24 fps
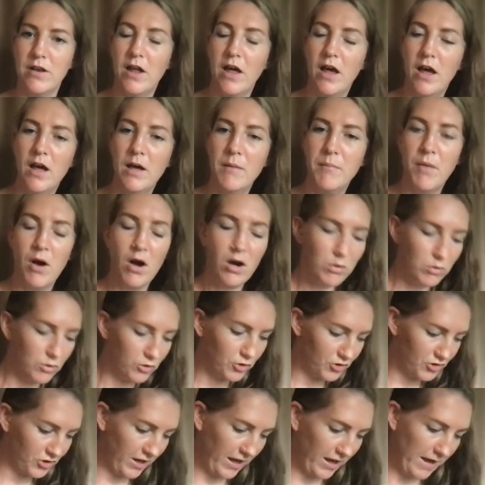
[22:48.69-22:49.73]
I'll
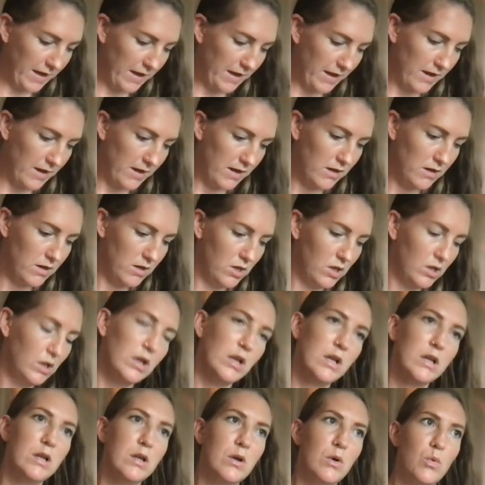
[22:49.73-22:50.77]
share
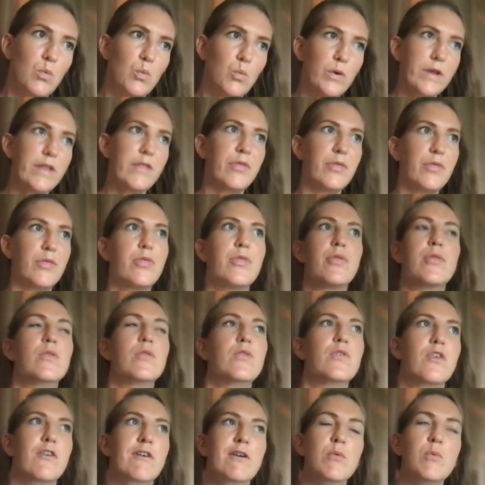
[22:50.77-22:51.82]
with
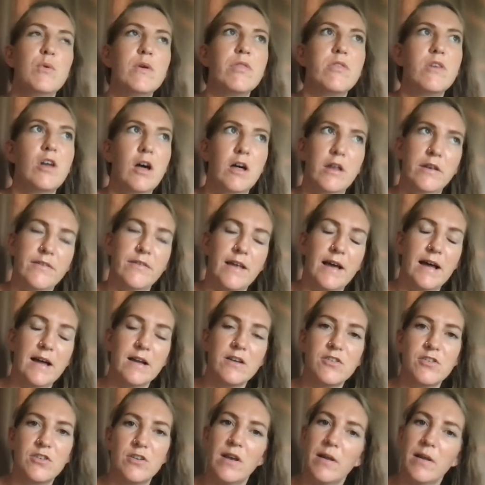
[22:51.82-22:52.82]
LearnDash.